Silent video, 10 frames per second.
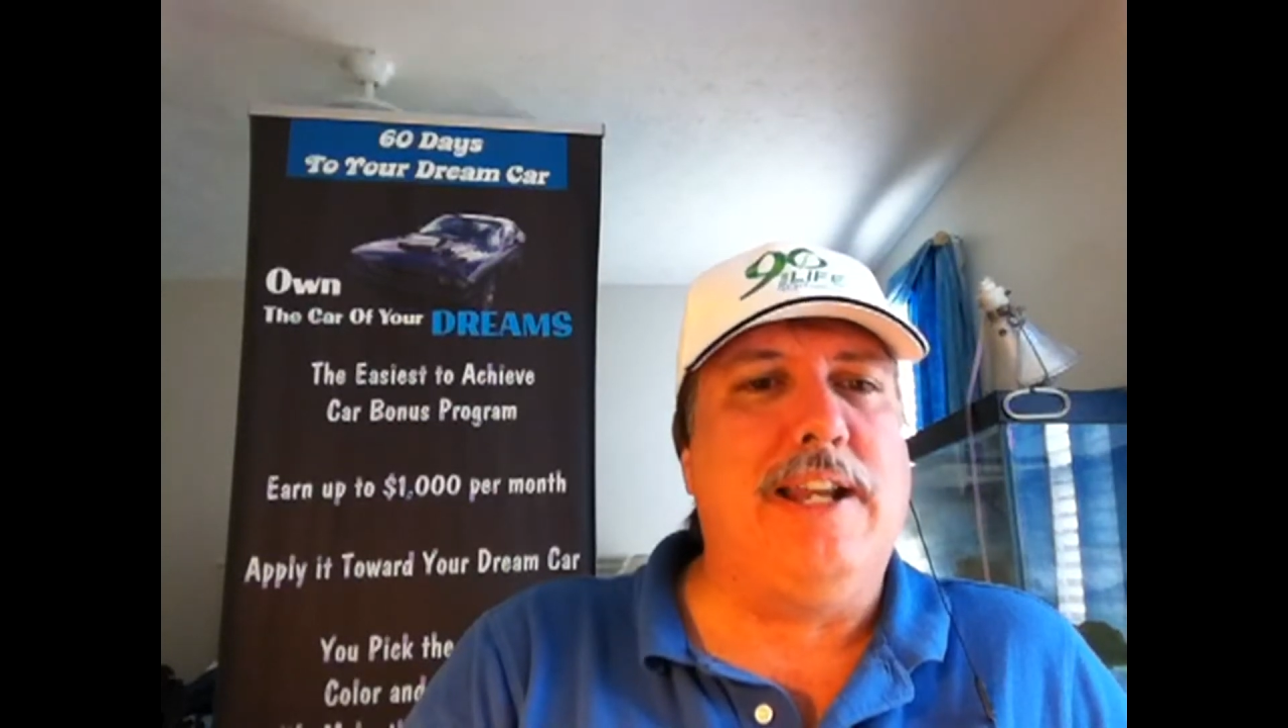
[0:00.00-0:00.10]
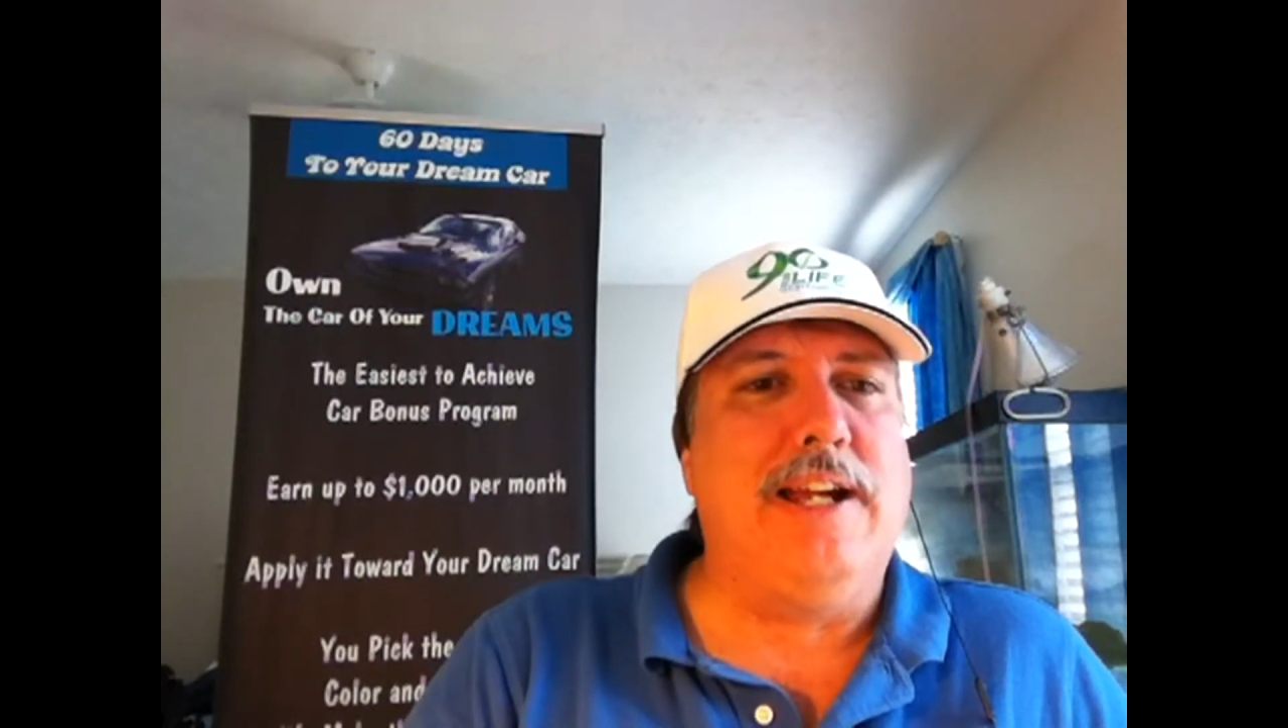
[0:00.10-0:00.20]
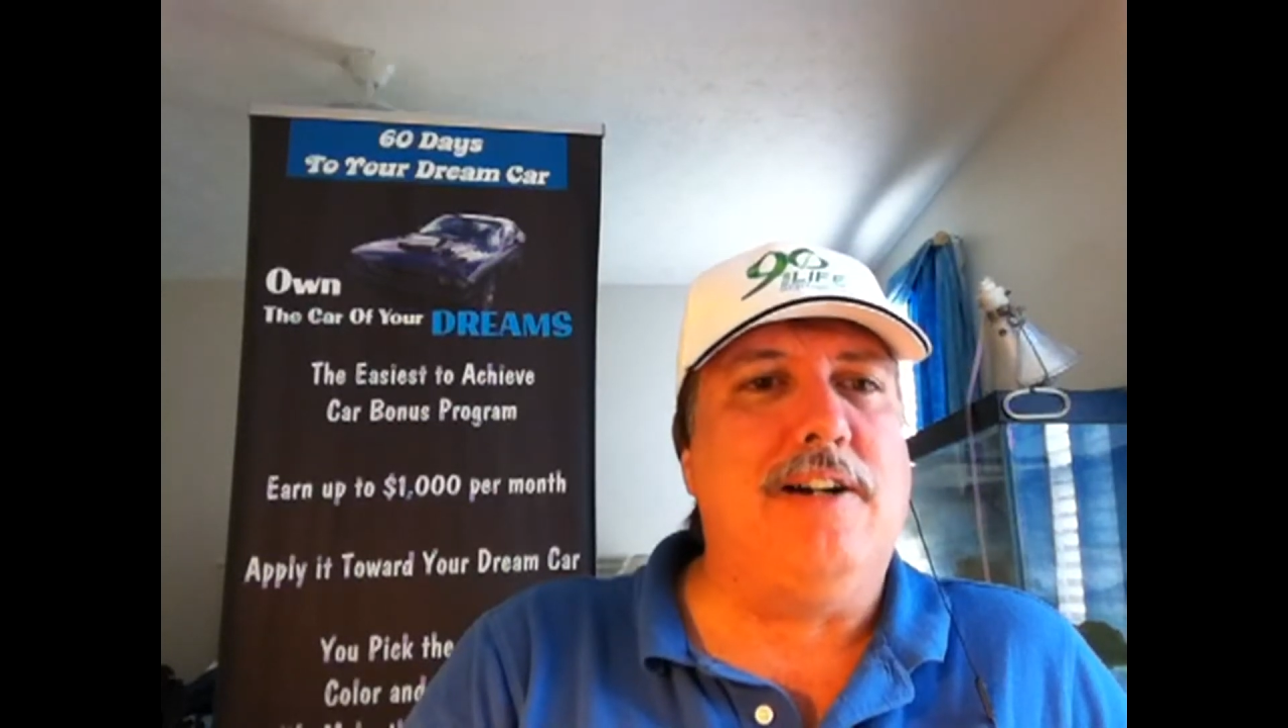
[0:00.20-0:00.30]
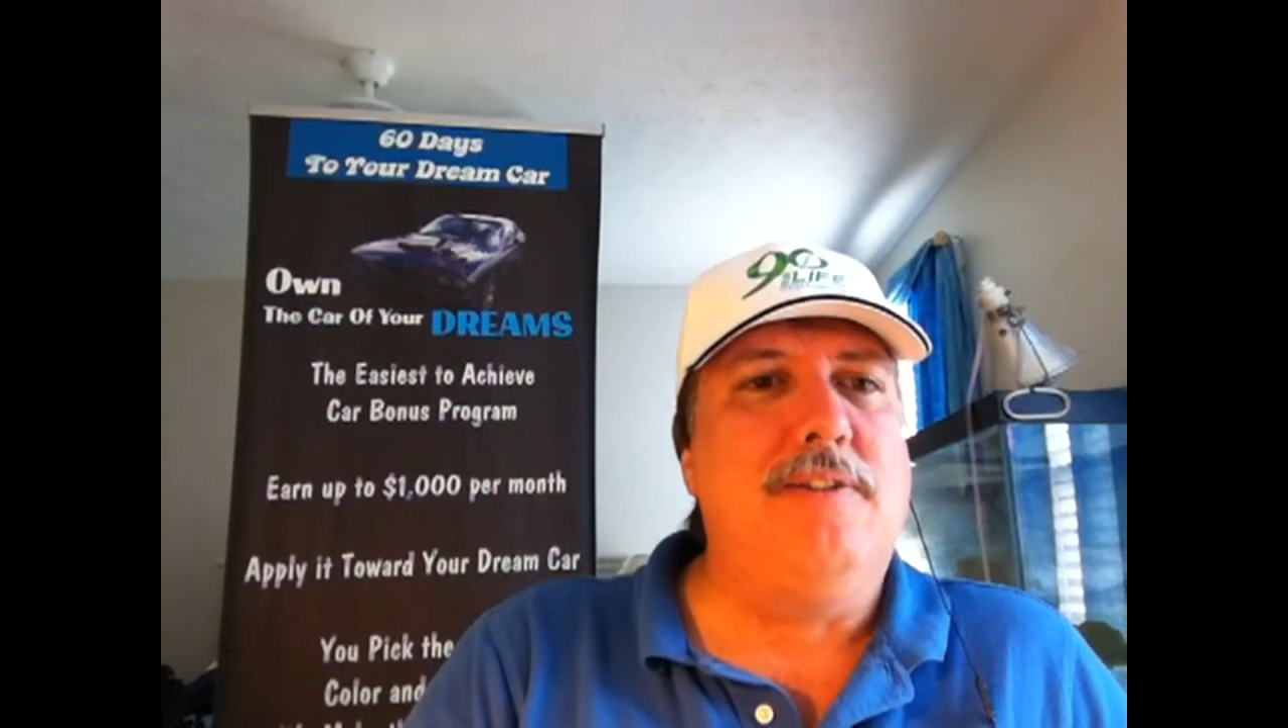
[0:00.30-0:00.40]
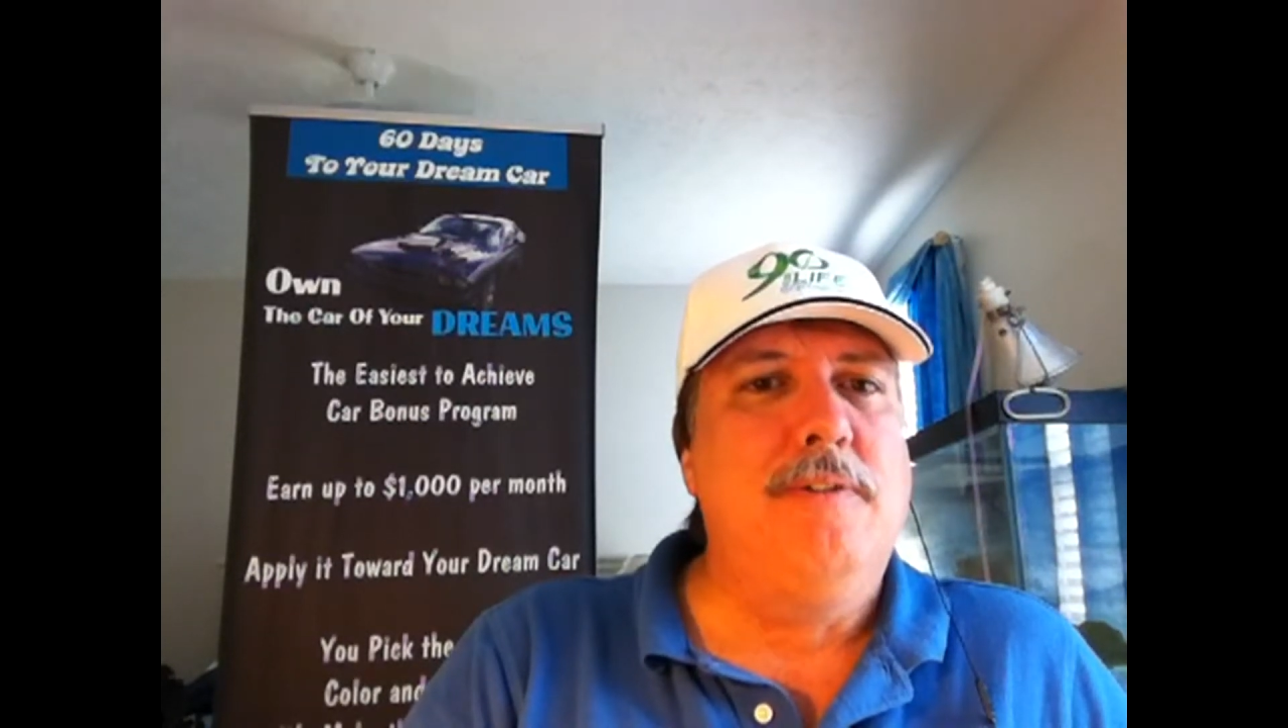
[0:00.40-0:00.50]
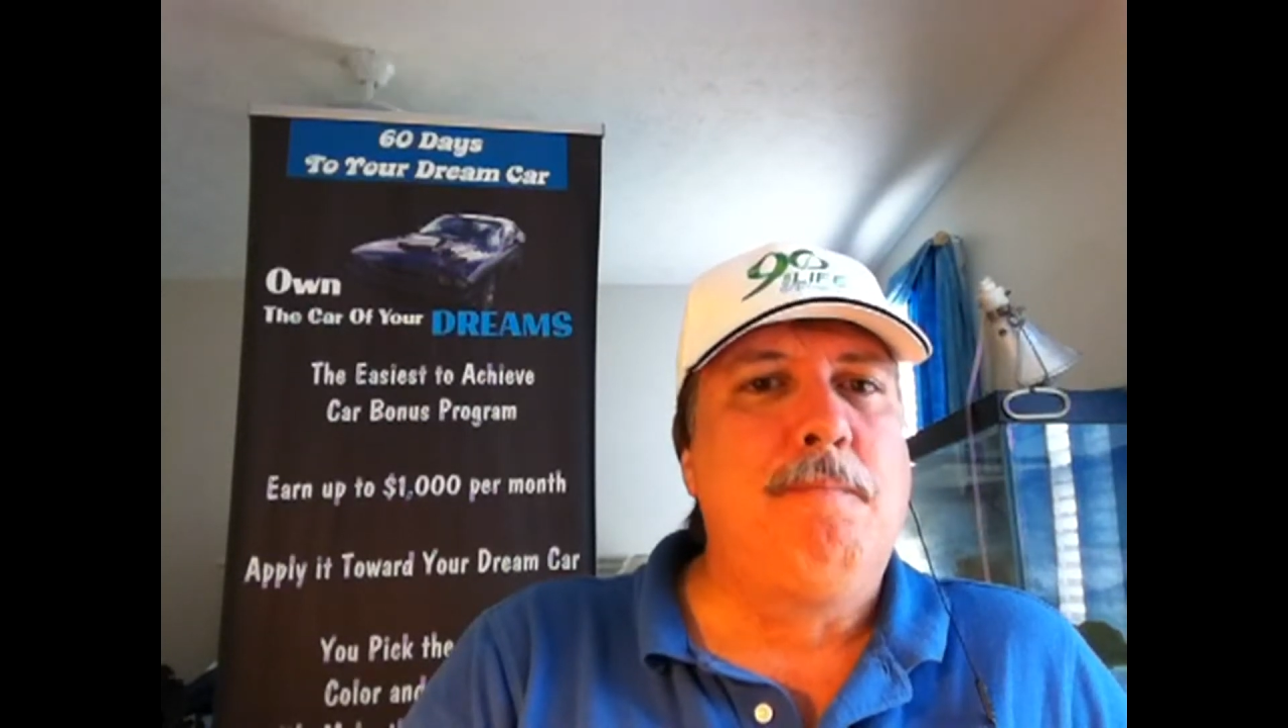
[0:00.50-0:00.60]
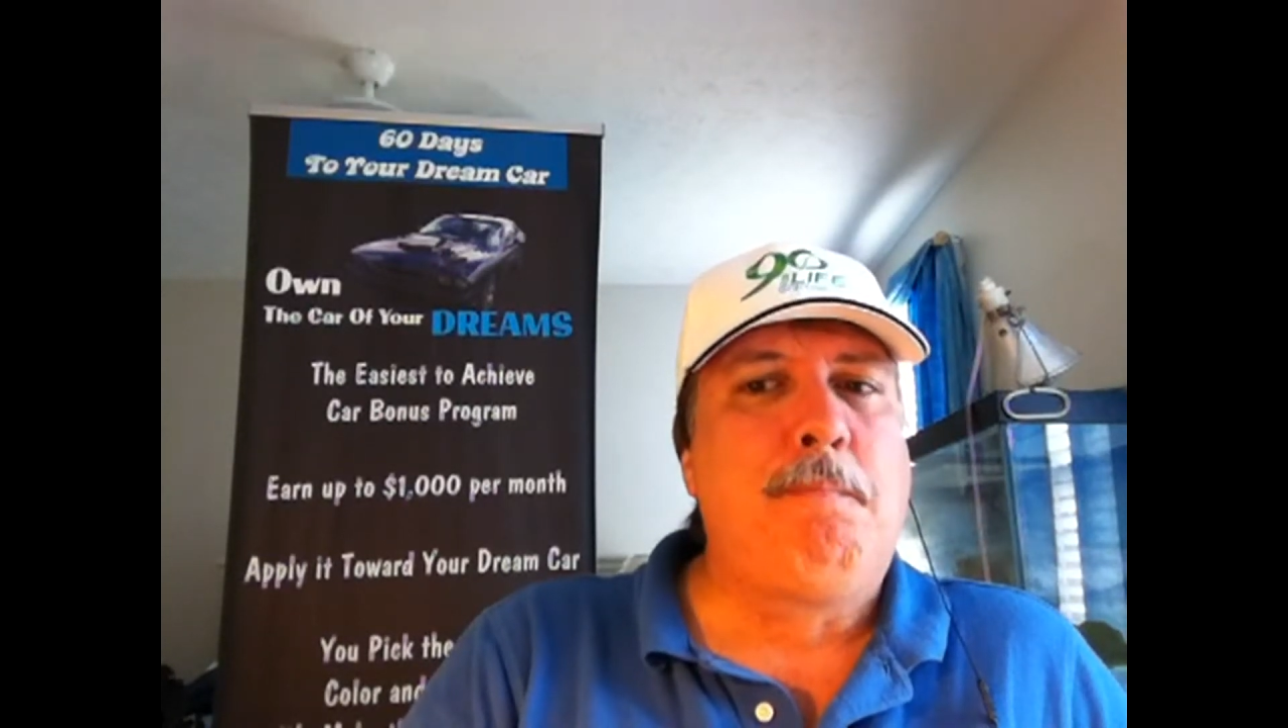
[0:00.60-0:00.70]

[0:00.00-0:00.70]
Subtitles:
now,